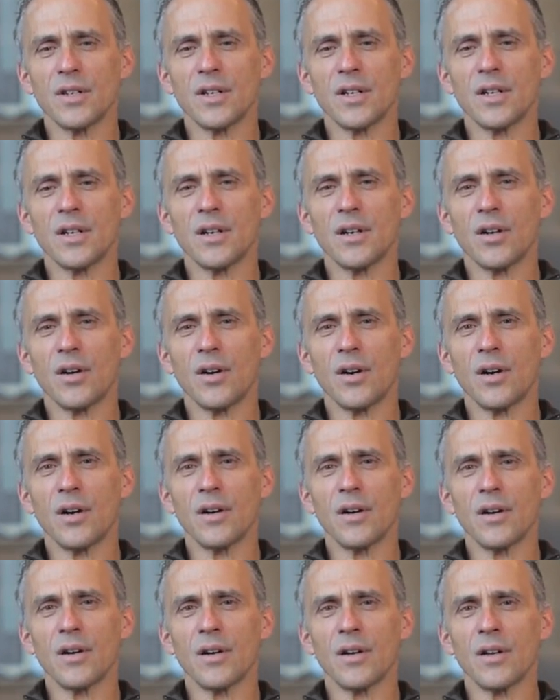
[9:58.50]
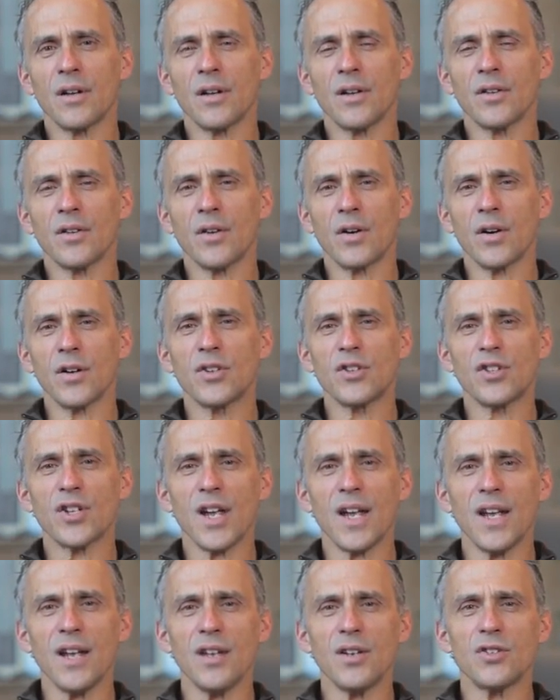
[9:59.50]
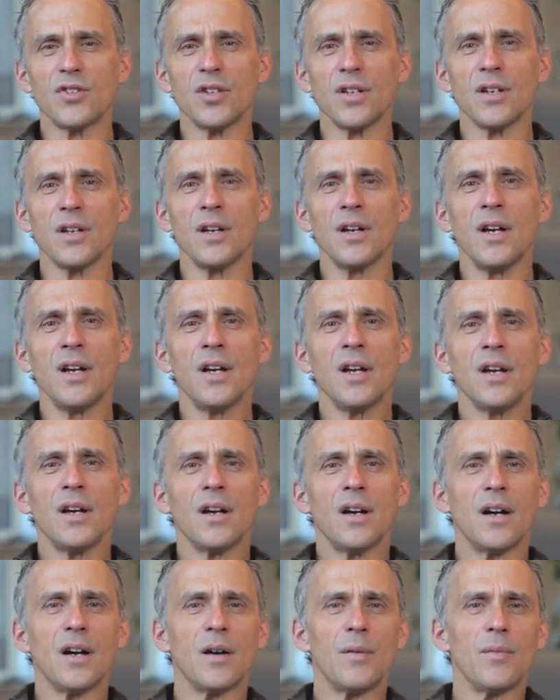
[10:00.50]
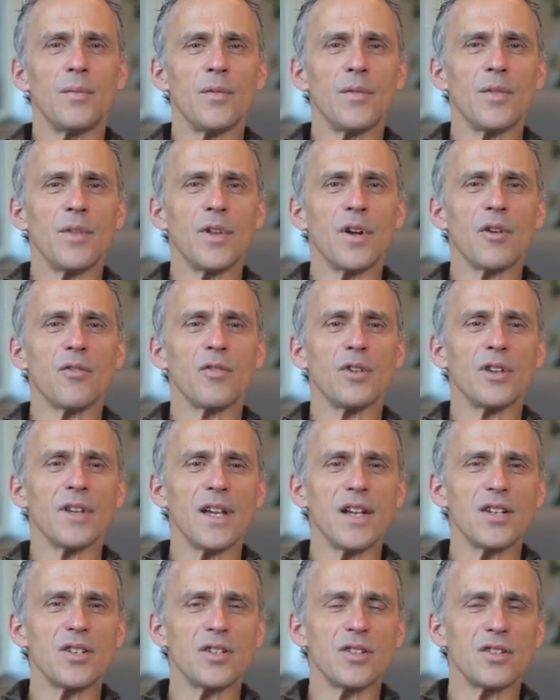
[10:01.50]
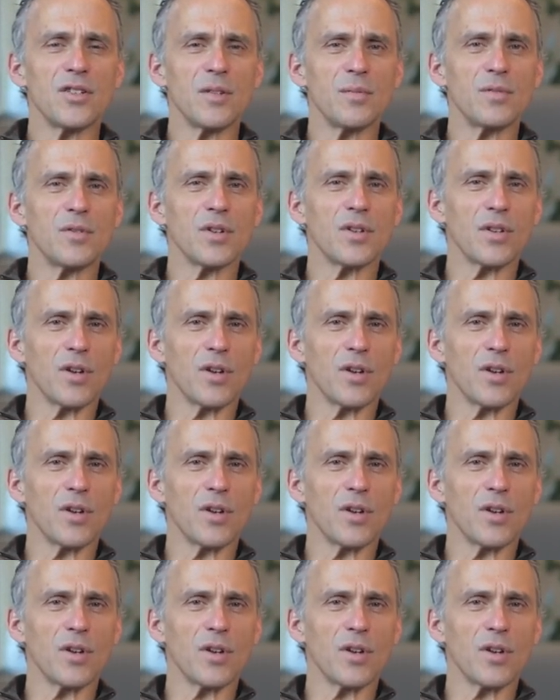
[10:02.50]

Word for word: are changing their relationship to the